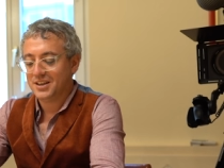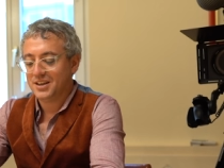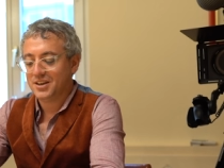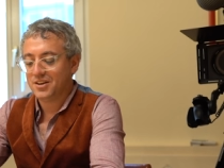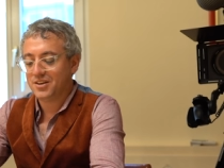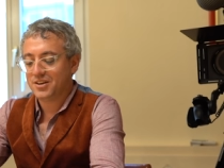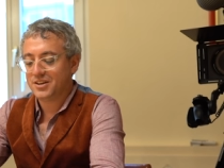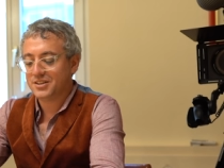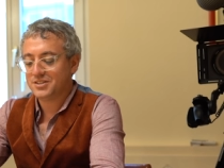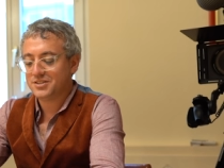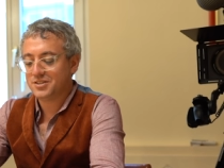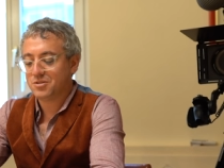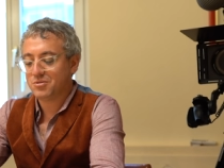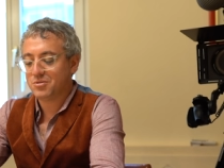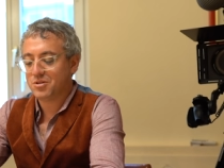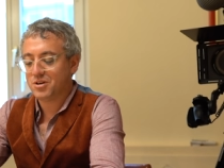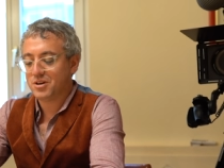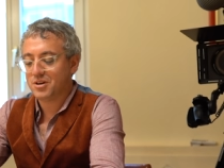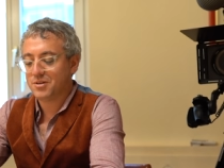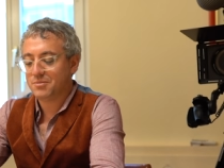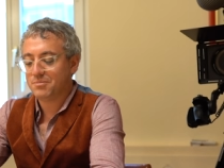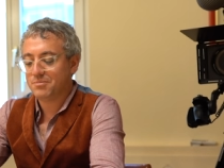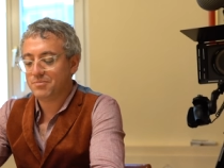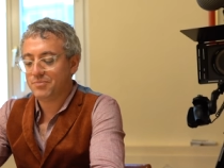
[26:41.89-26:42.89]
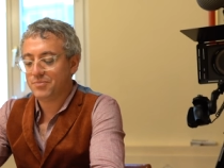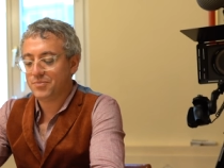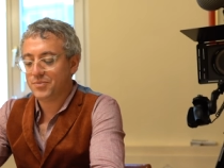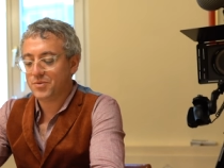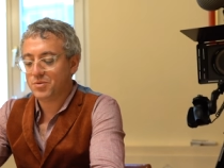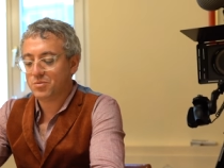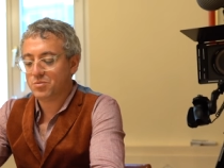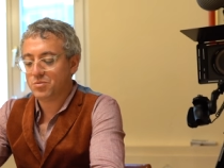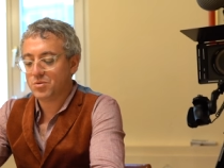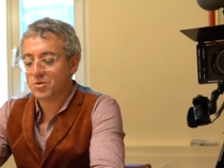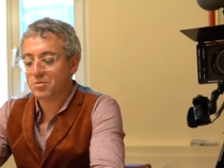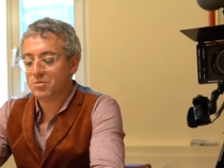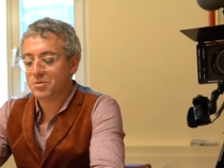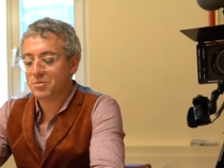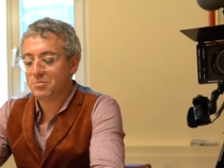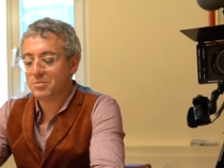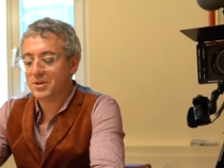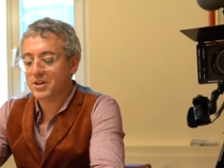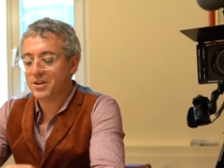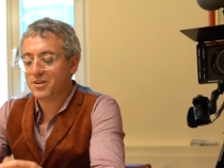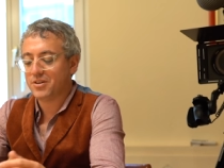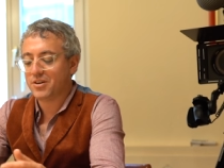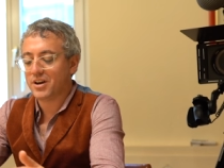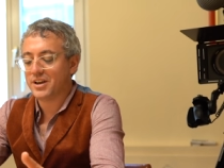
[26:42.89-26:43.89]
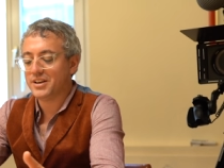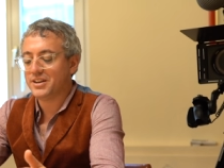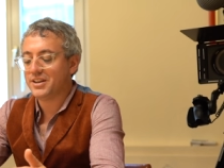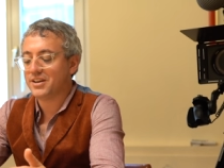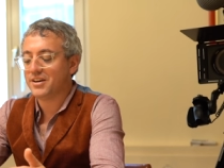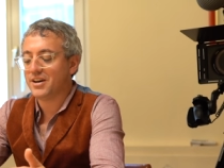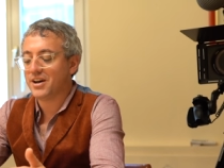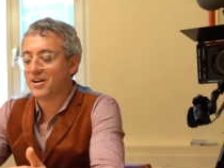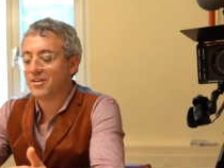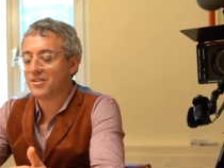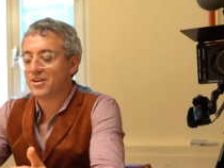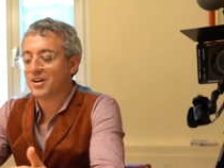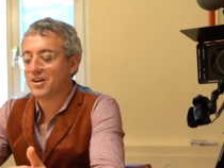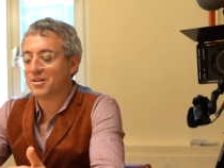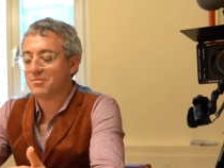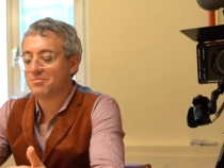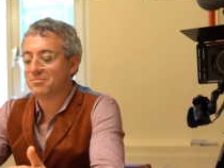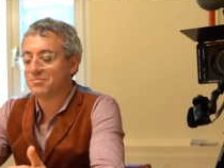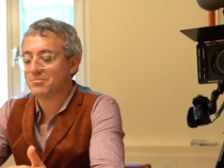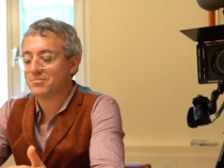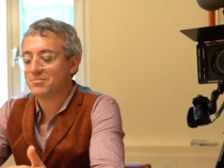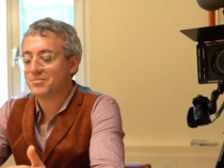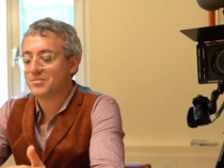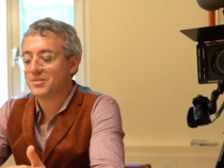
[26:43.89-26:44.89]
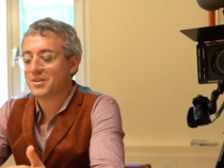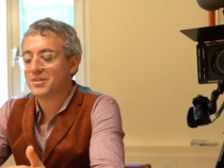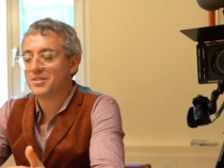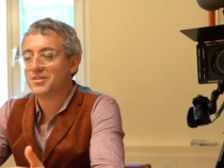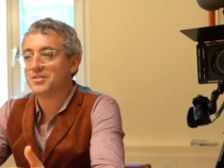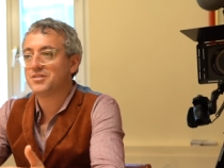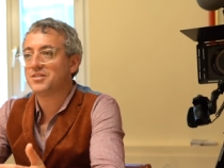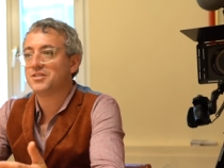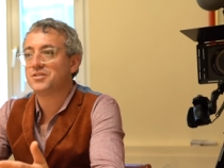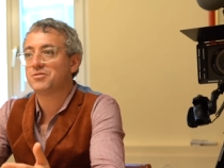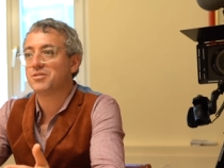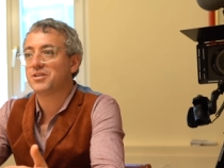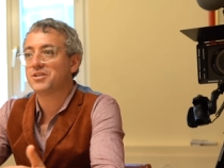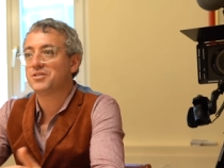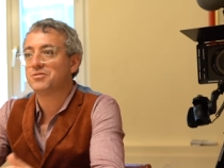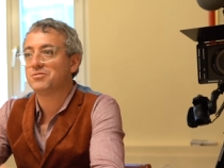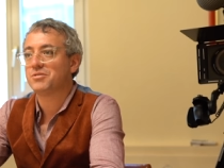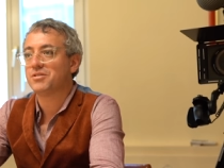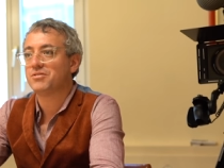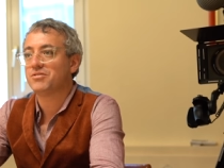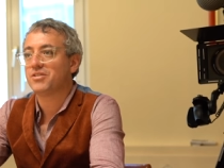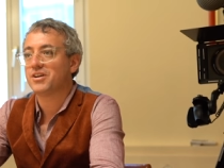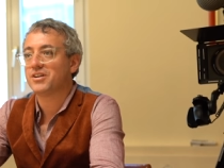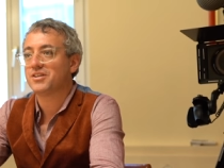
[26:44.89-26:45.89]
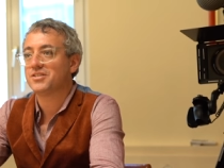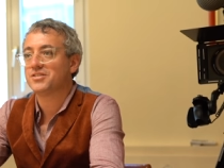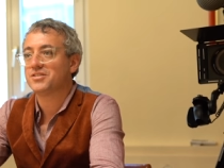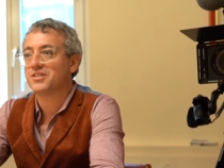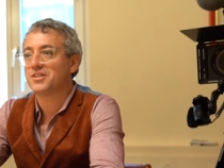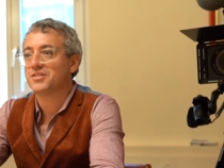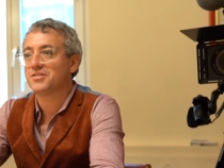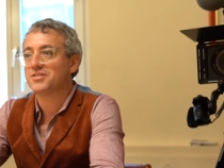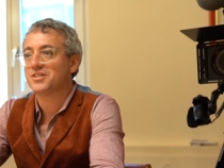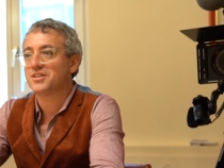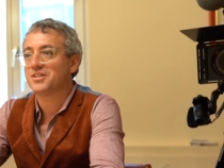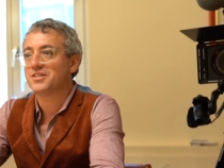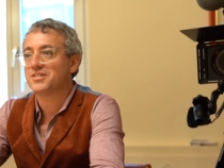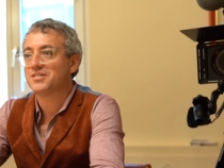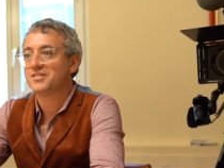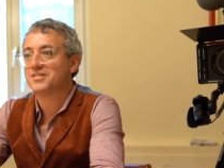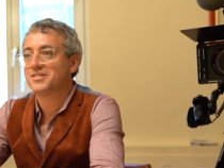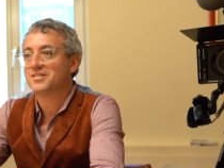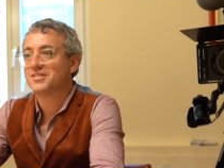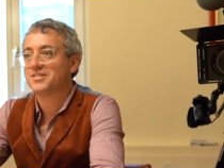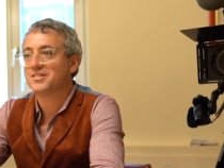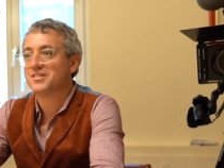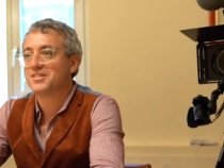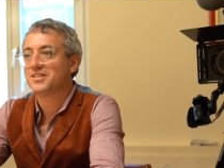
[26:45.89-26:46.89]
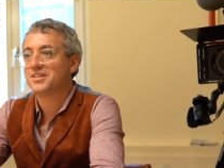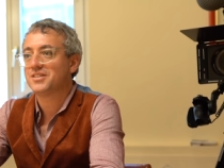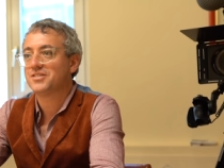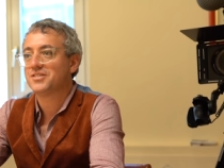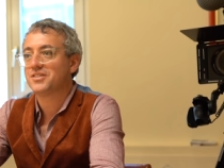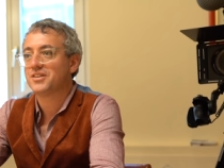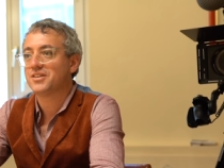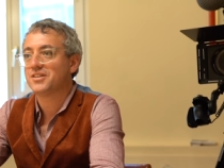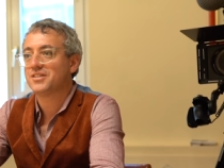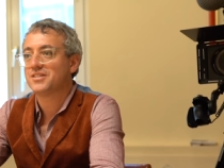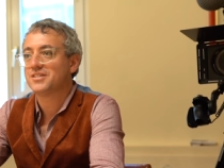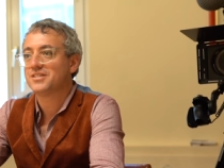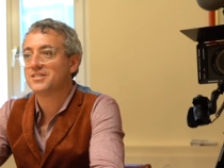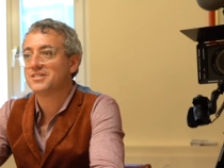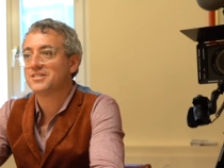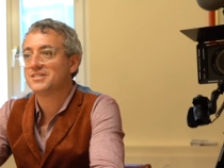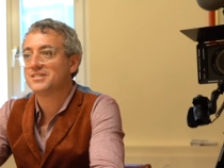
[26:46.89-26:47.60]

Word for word: Okay, so um, what would be your ideal outcome of the situation we find ourselves in this year?